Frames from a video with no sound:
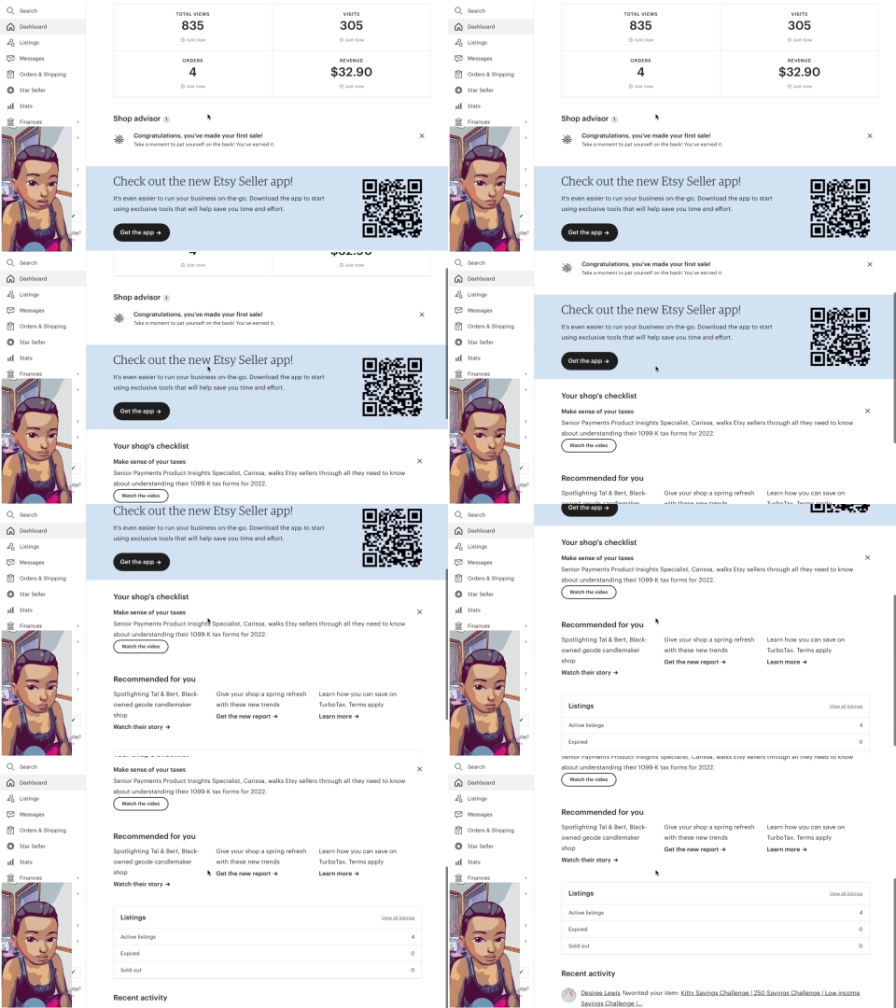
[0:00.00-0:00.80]
If you
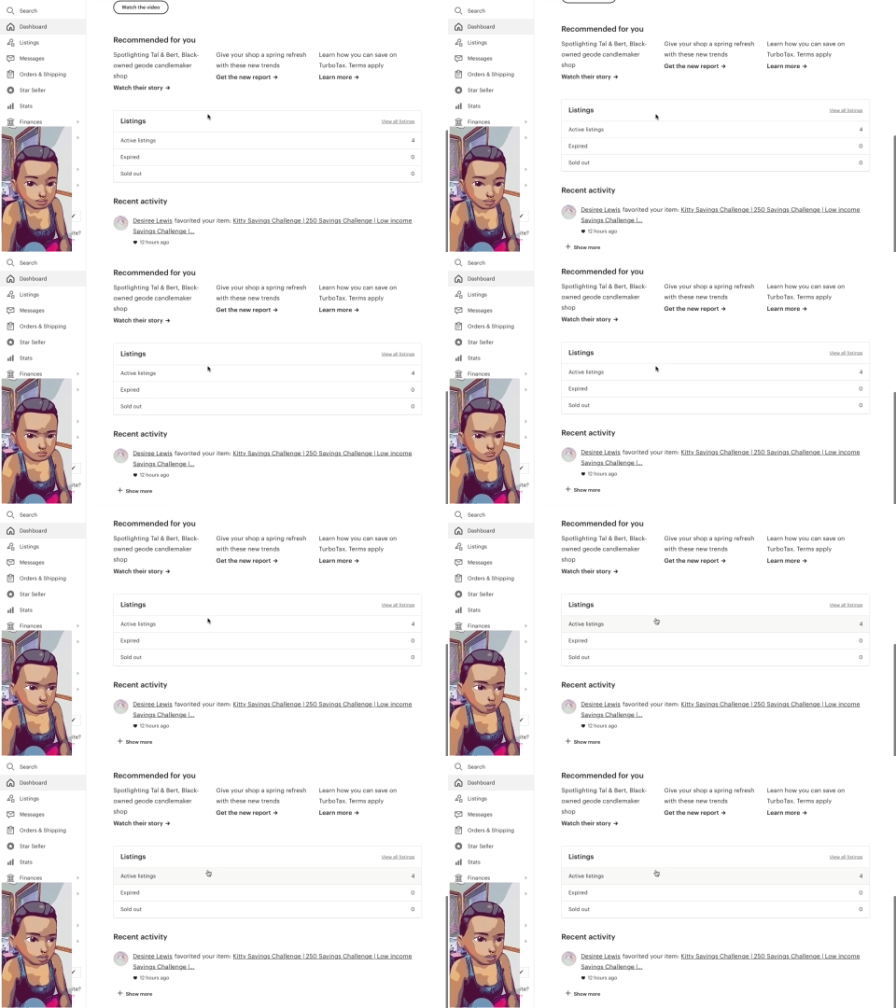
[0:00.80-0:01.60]
want to see
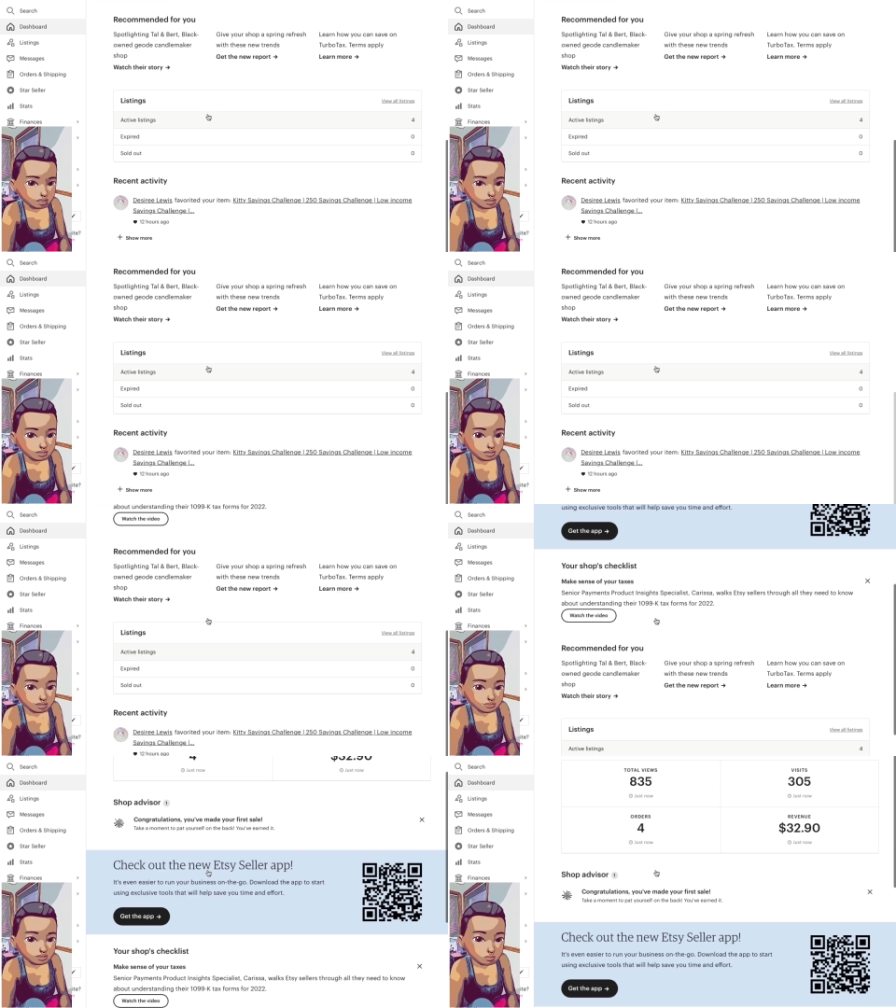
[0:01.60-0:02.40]
more
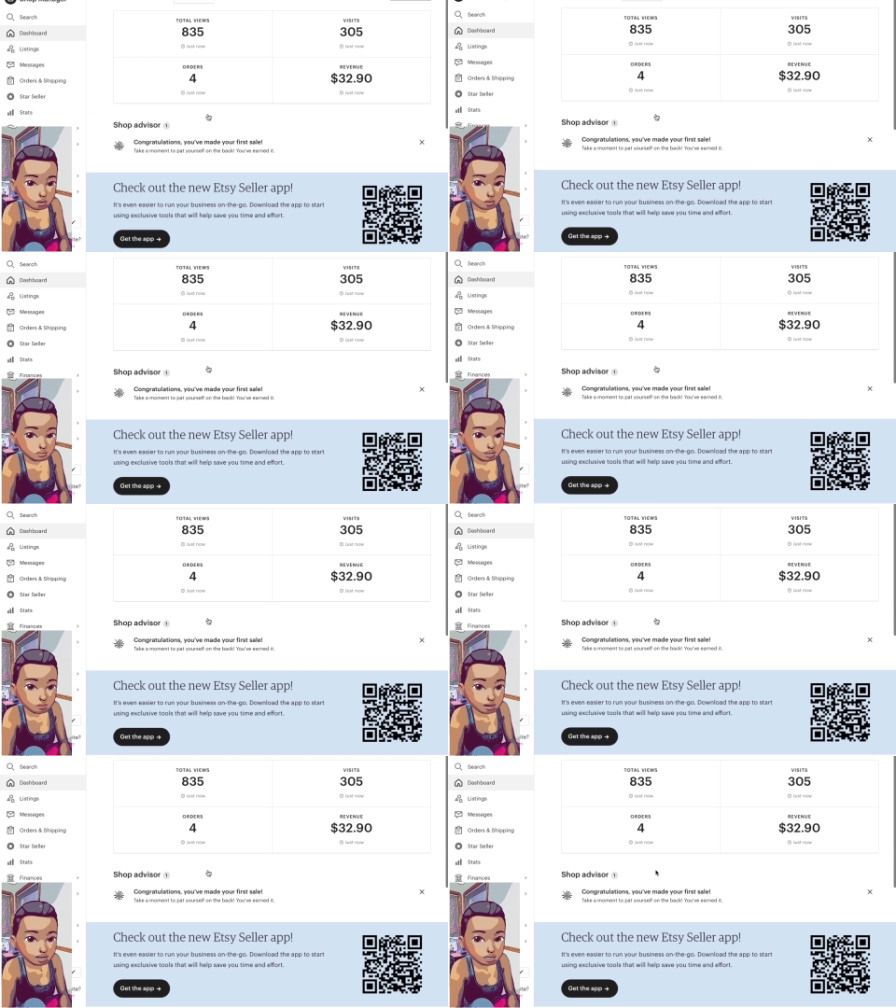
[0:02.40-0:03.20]
content about like
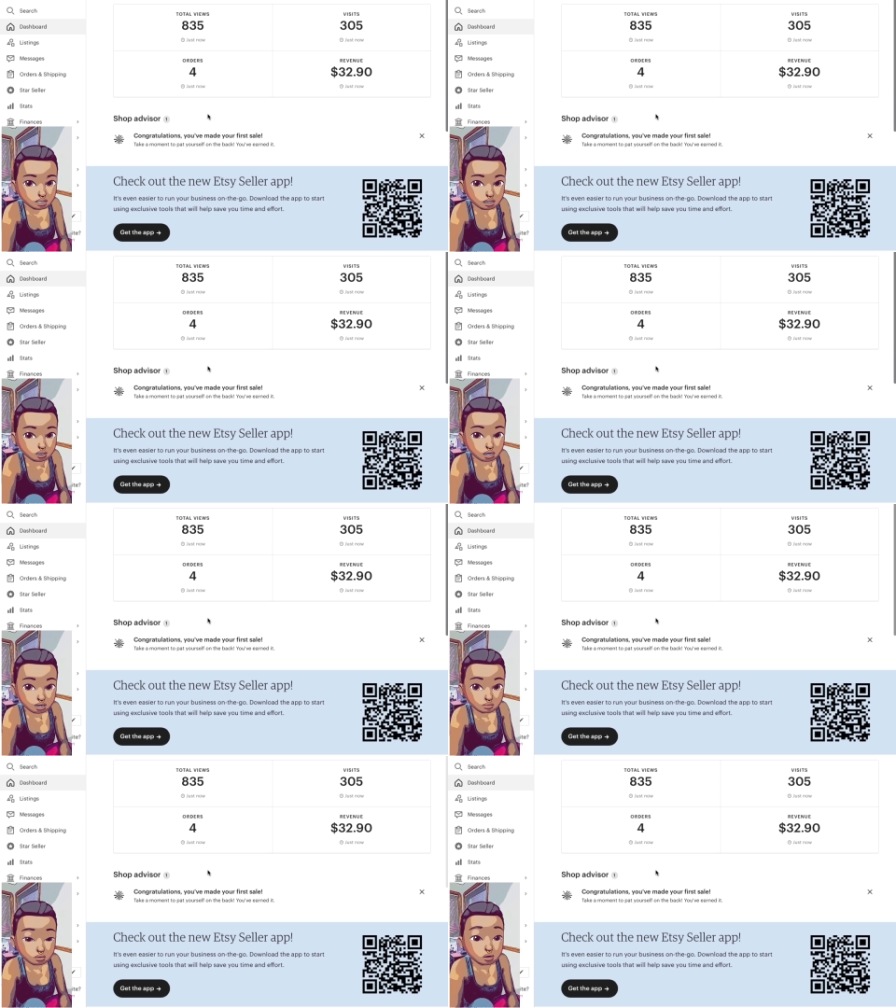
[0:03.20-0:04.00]
my Etsy
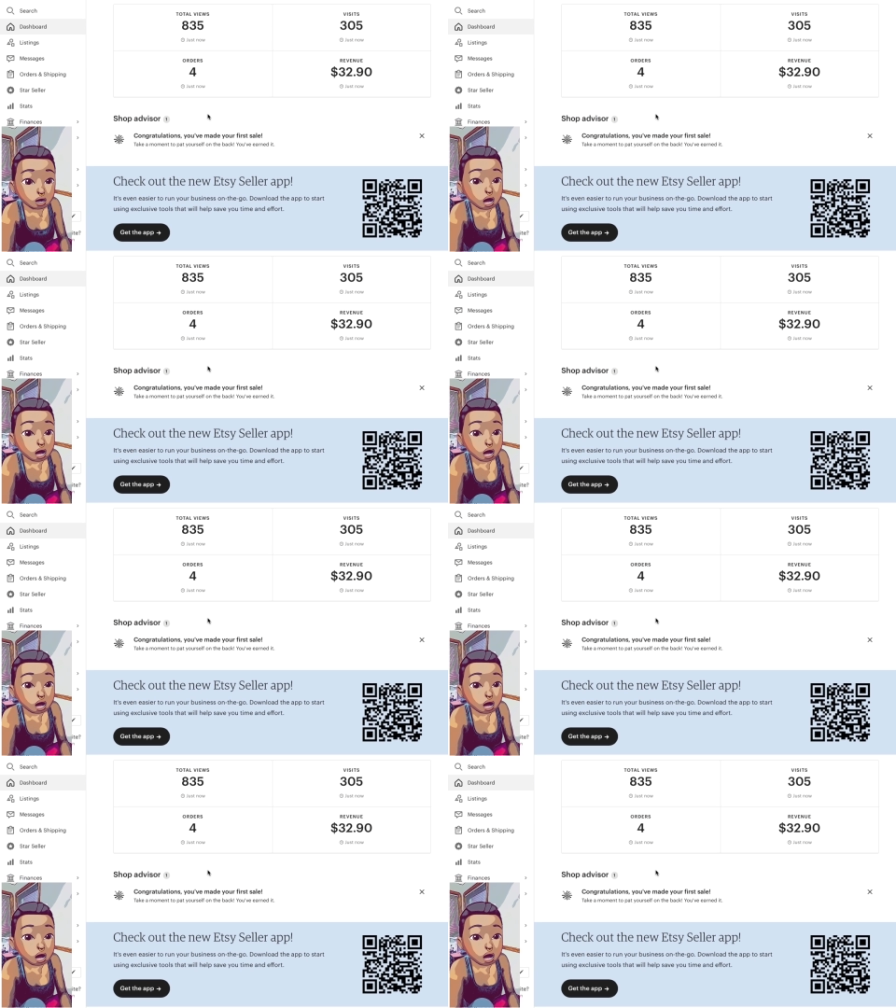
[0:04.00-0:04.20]
channel,